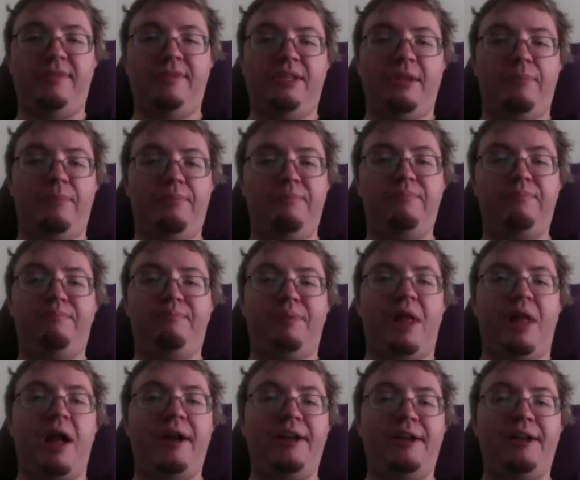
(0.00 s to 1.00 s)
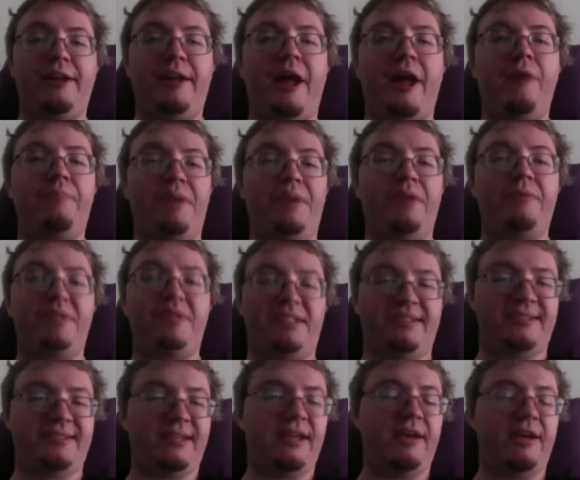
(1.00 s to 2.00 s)
the plotting it but it
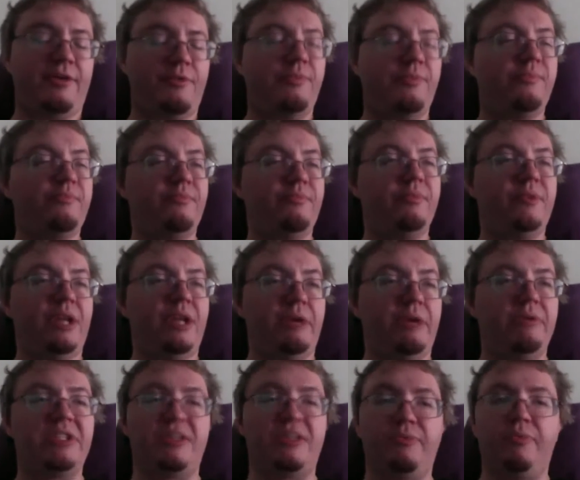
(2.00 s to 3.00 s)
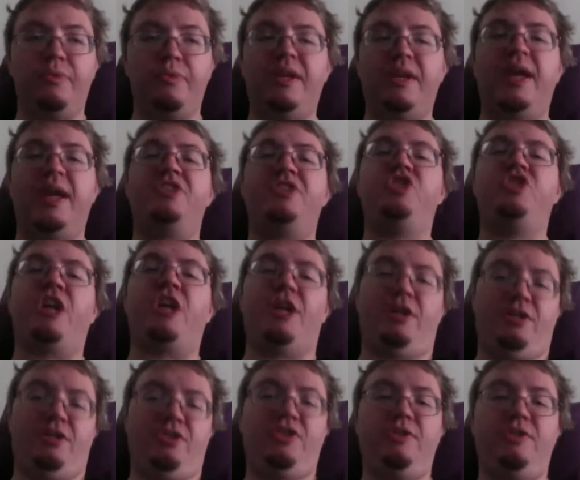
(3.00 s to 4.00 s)
was a it was a nice
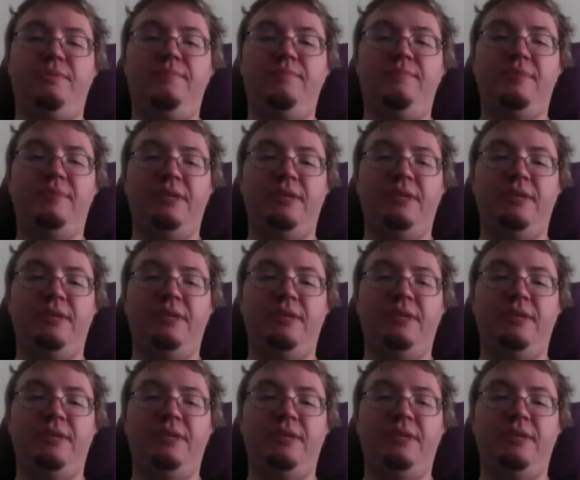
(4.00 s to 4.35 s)
change.